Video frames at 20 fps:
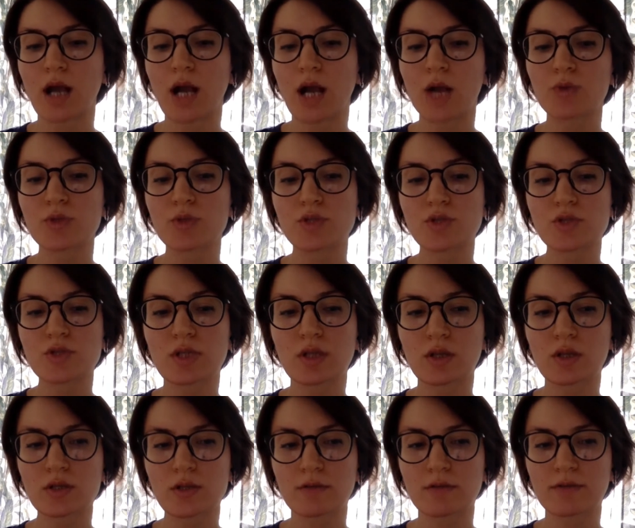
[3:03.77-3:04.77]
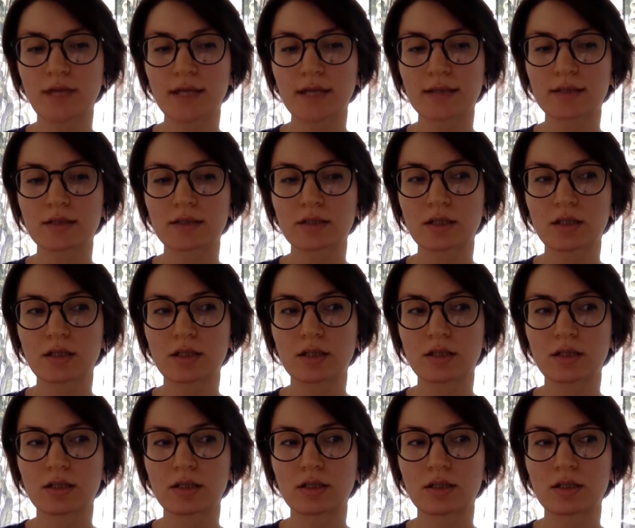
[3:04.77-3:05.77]
I using a lot of
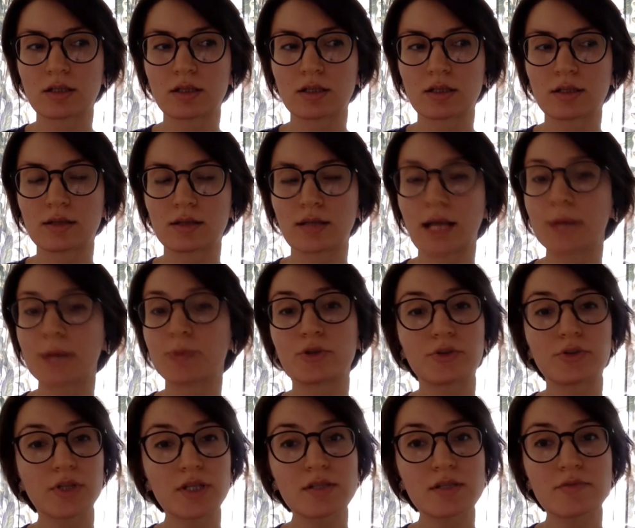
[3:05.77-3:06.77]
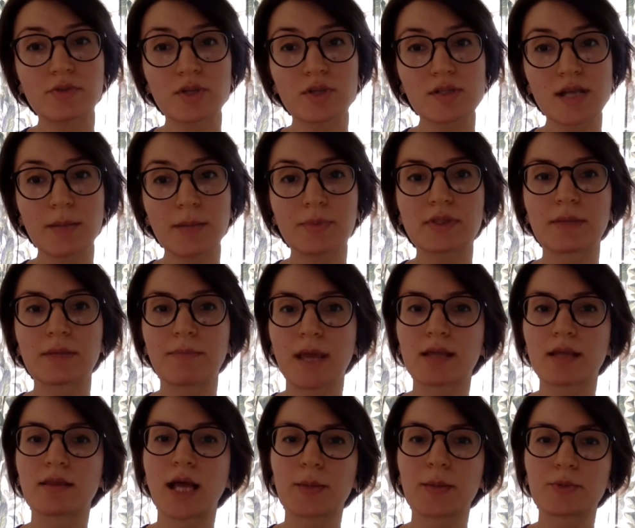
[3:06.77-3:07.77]
libraries. For example, the
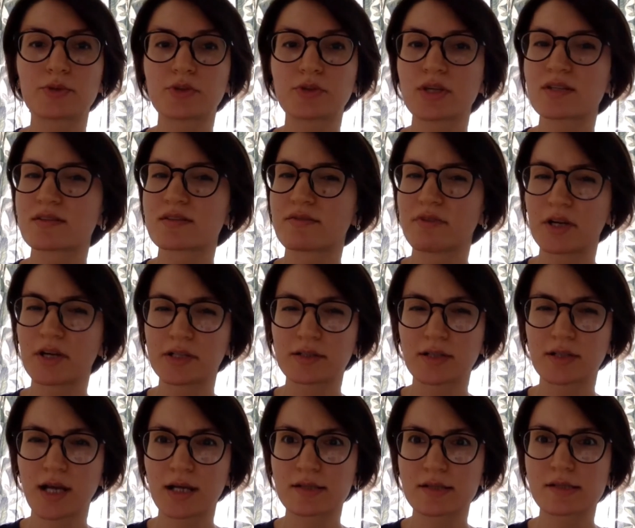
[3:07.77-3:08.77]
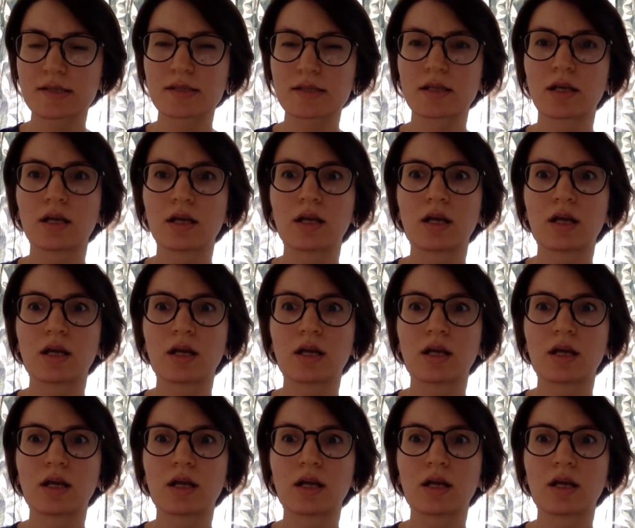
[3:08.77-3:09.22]
main library is very nice.